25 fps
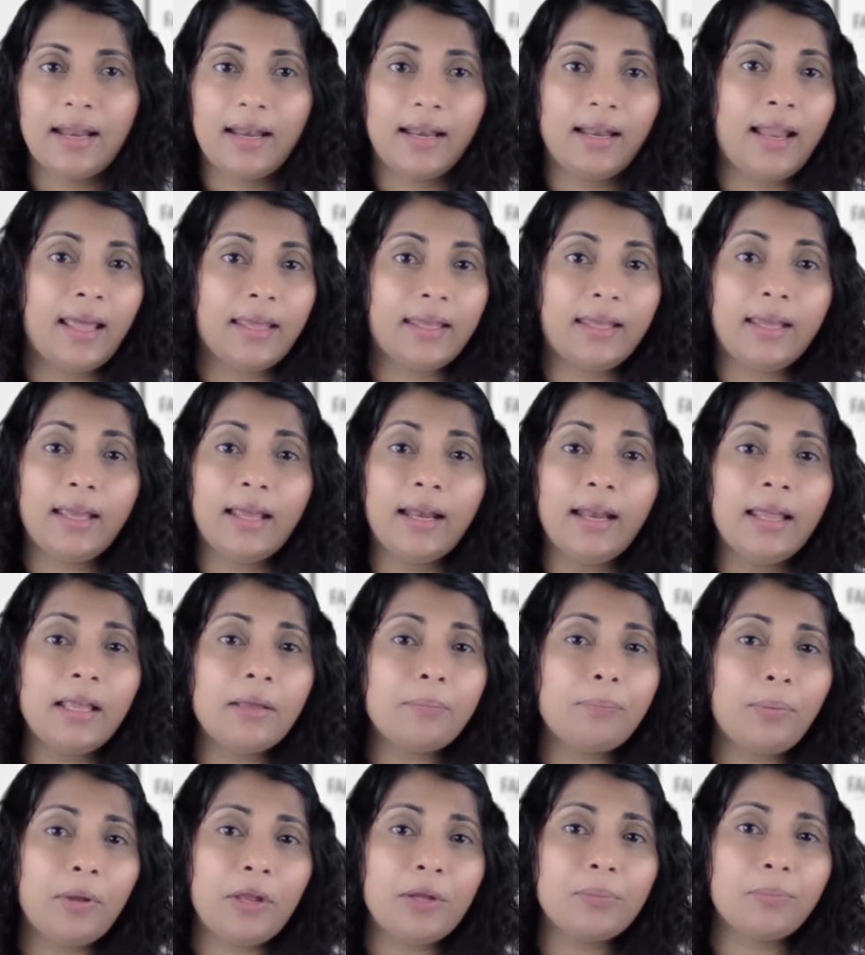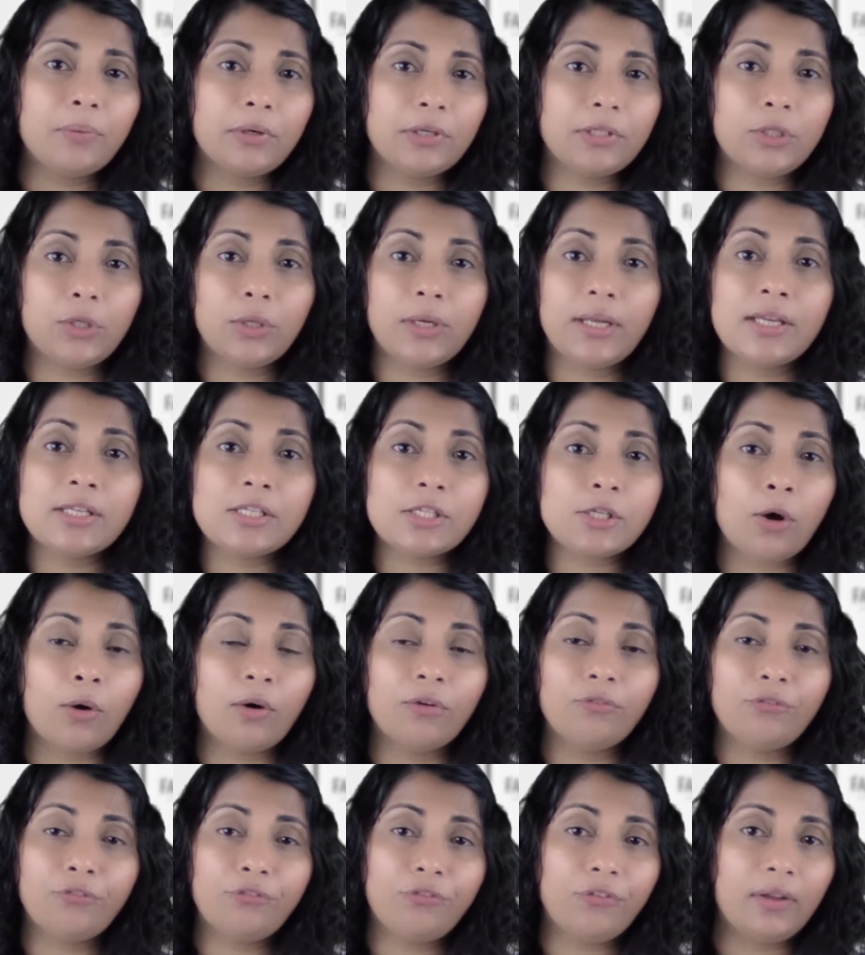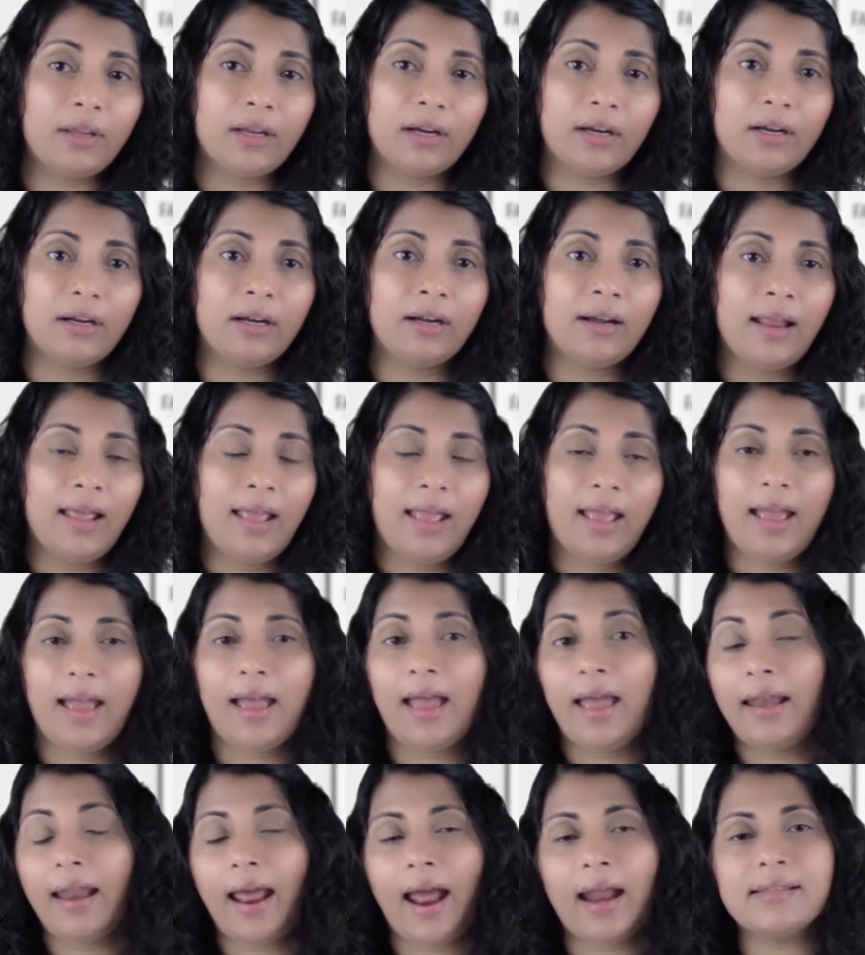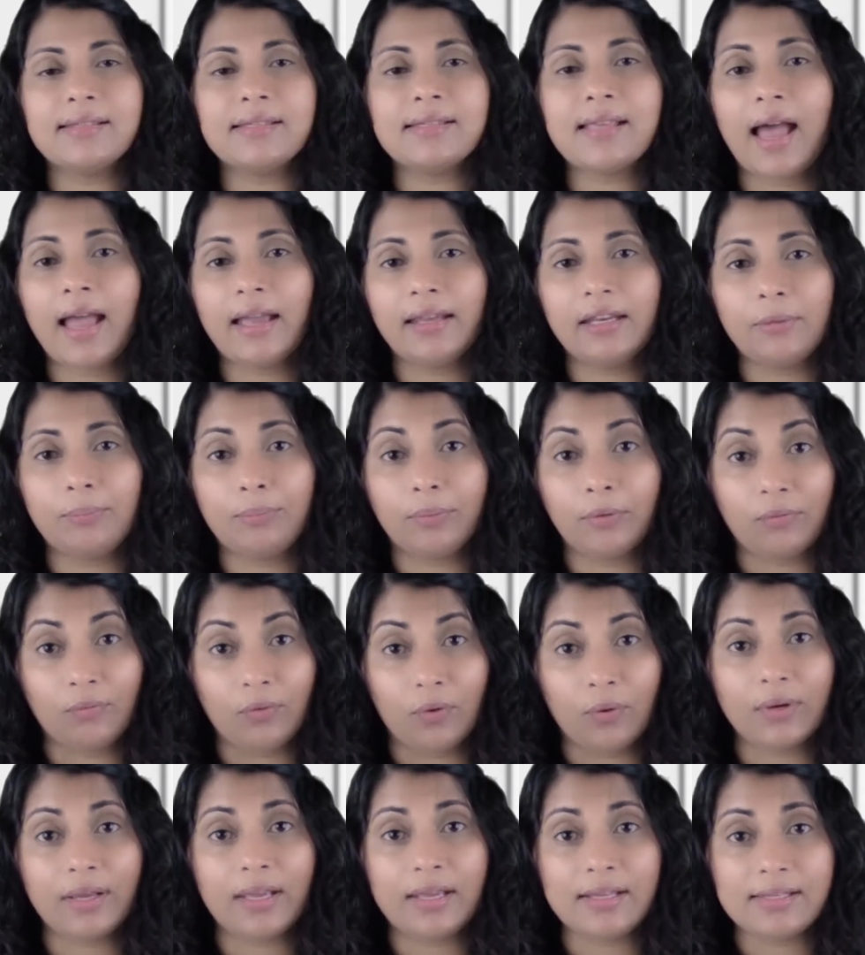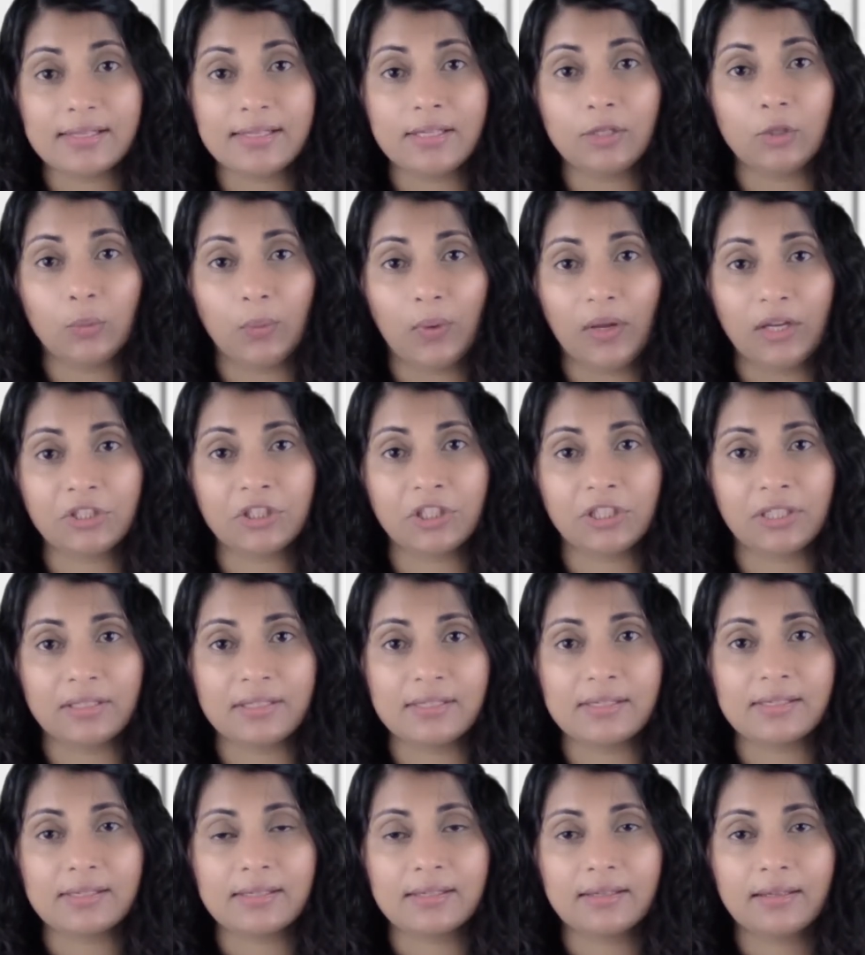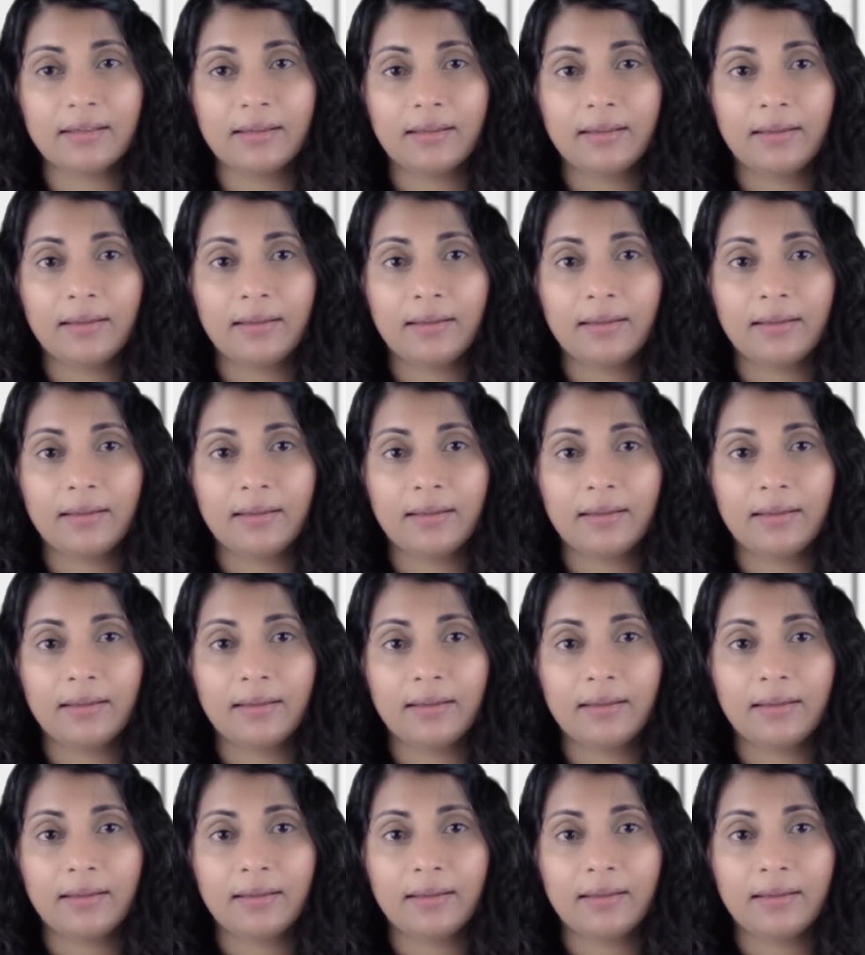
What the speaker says: like killing people to his own fear and anxiety-provoking situations.